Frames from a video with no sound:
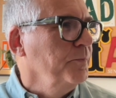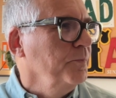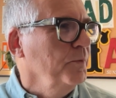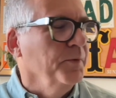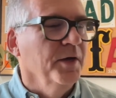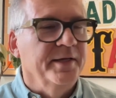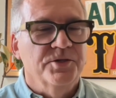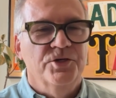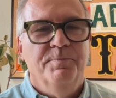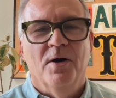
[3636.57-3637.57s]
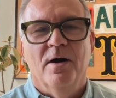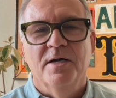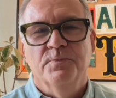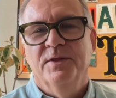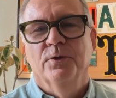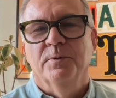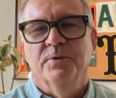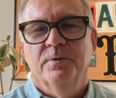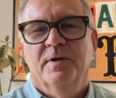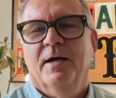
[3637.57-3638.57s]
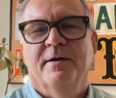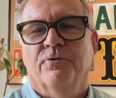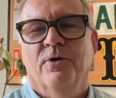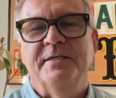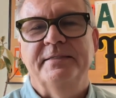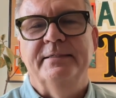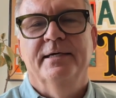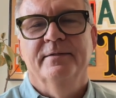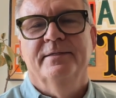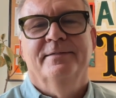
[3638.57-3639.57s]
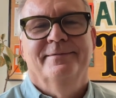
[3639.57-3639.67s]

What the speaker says: like the chip guys. And we thought they were kind of crazy down there.